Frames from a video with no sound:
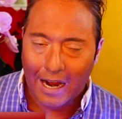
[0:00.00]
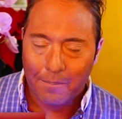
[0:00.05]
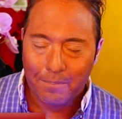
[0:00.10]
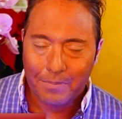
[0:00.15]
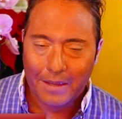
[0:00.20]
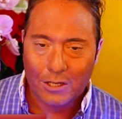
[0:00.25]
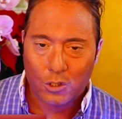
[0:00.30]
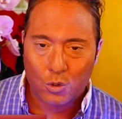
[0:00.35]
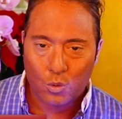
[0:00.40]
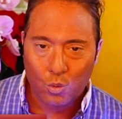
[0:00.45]

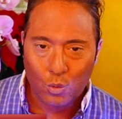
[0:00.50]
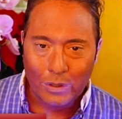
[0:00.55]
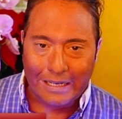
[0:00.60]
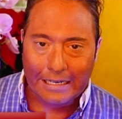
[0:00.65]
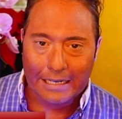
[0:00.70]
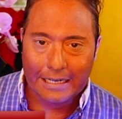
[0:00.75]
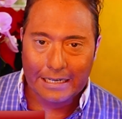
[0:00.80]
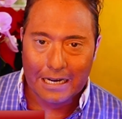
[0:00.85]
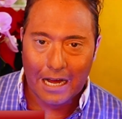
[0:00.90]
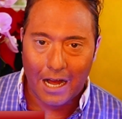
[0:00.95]
Yeah, it's
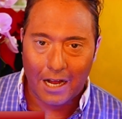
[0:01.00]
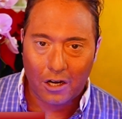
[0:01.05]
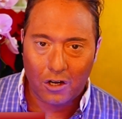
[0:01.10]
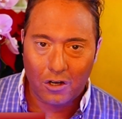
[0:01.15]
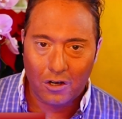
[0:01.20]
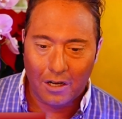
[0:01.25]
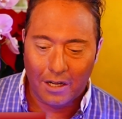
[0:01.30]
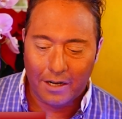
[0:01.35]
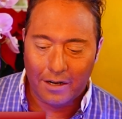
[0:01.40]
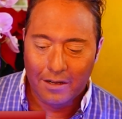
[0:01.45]
really
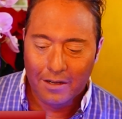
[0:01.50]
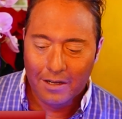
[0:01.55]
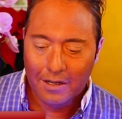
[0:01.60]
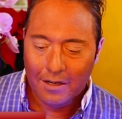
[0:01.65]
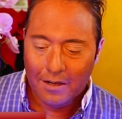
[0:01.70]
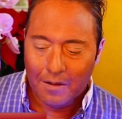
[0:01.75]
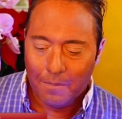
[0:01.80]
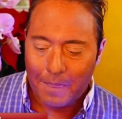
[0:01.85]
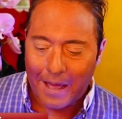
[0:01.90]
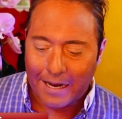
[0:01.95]
not good.
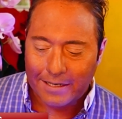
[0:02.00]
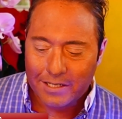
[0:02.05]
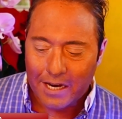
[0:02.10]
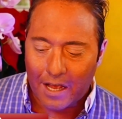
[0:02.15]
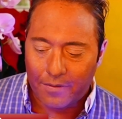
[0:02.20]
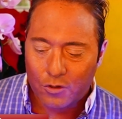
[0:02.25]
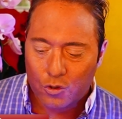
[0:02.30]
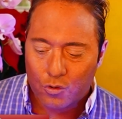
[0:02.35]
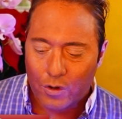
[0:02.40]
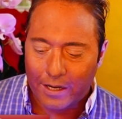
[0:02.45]

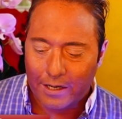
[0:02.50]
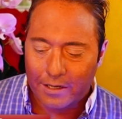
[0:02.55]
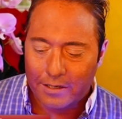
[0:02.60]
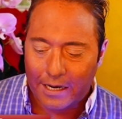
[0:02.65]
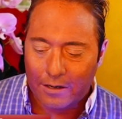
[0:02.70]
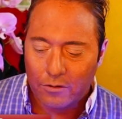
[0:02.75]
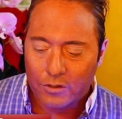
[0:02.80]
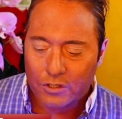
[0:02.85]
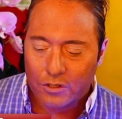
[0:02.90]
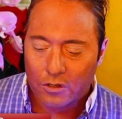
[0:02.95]
That 10th
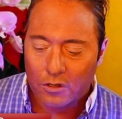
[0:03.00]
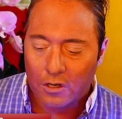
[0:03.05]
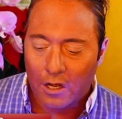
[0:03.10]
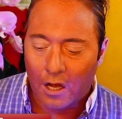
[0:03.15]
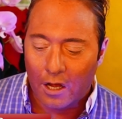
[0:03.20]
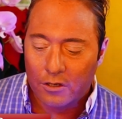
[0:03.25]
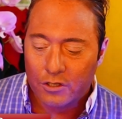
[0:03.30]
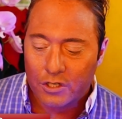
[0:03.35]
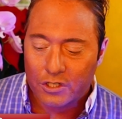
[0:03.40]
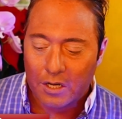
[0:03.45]
trading day was
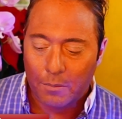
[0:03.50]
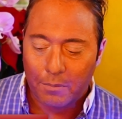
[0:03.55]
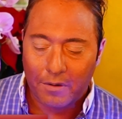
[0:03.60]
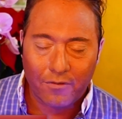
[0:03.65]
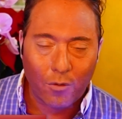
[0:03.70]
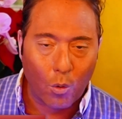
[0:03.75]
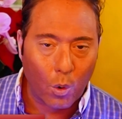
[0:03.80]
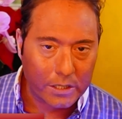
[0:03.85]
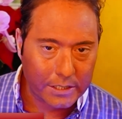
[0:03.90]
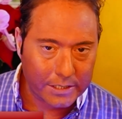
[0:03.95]

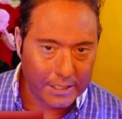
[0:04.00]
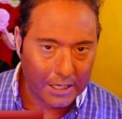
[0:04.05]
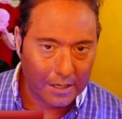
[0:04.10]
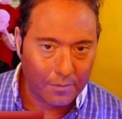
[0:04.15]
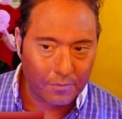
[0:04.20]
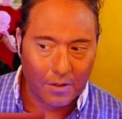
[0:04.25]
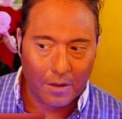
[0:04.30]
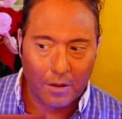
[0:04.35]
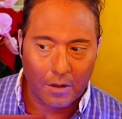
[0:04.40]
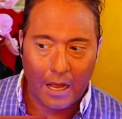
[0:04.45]
December
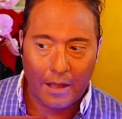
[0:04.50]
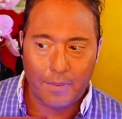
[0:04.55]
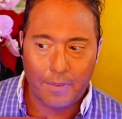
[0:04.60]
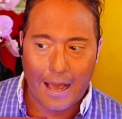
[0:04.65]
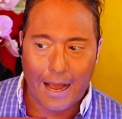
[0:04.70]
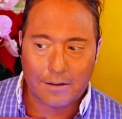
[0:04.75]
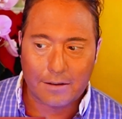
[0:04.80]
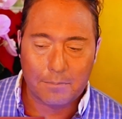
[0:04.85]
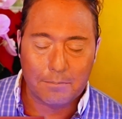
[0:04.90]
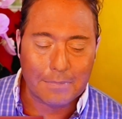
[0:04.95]
14th,
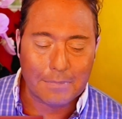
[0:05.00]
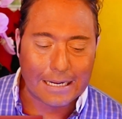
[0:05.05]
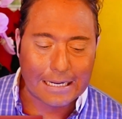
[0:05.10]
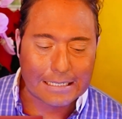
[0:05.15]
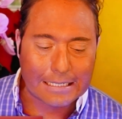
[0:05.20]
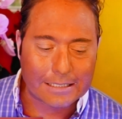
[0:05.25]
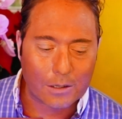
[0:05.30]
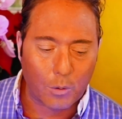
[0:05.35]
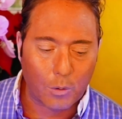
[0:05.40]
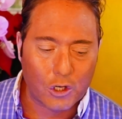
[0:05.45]
and that
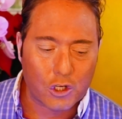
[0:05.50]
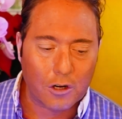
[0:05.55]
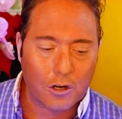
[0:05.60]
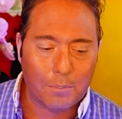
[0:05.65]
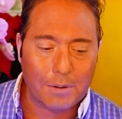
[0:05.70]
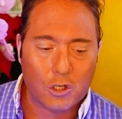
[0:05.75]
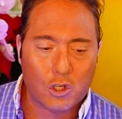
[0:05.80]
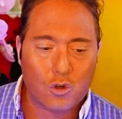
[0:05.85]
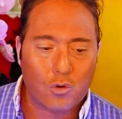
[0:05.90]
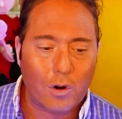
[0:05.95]
means that we
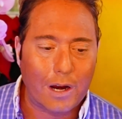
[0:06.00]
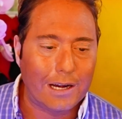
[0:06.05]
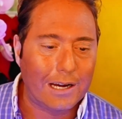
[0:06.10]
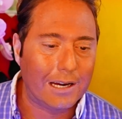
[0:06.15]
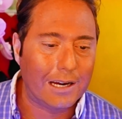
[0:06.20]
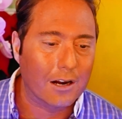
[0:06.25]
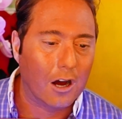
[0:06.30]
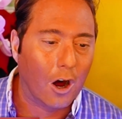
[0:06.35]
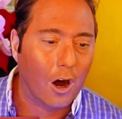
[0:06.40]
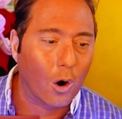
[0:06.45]
should have been
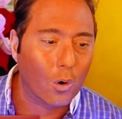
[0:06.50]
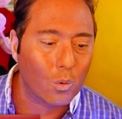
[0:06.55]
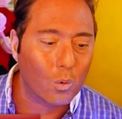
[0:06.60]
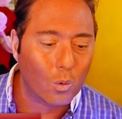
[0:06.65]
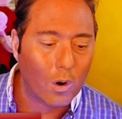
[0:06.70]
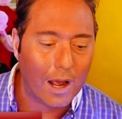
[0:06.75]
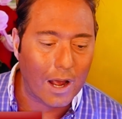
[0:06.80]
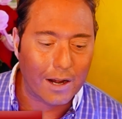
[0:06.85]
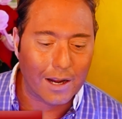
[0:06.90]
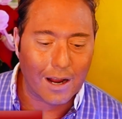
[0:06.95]
trading
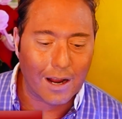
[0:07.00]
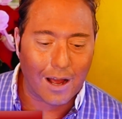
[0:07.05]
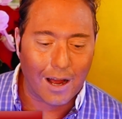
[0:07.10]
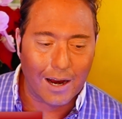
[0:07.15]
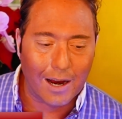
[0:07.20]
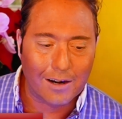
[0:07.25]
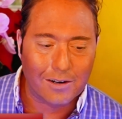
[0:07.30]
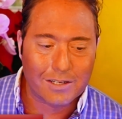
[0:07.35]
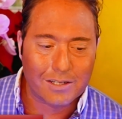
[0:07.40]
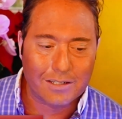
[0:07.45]
already
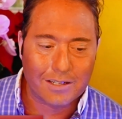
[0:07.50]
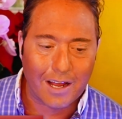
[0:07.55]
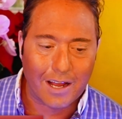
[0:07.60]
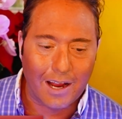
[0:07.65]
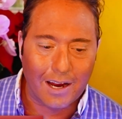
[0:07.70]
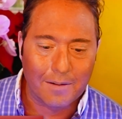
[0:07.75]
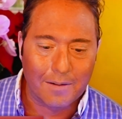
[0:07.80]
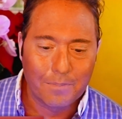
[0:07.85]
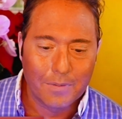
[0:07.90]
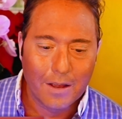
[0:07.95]
higher
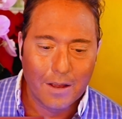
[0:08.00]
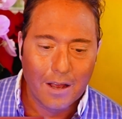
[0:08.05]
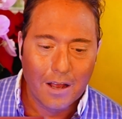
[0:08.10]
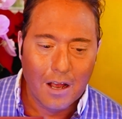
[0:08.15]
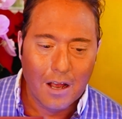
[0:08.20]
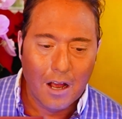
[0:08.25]
today.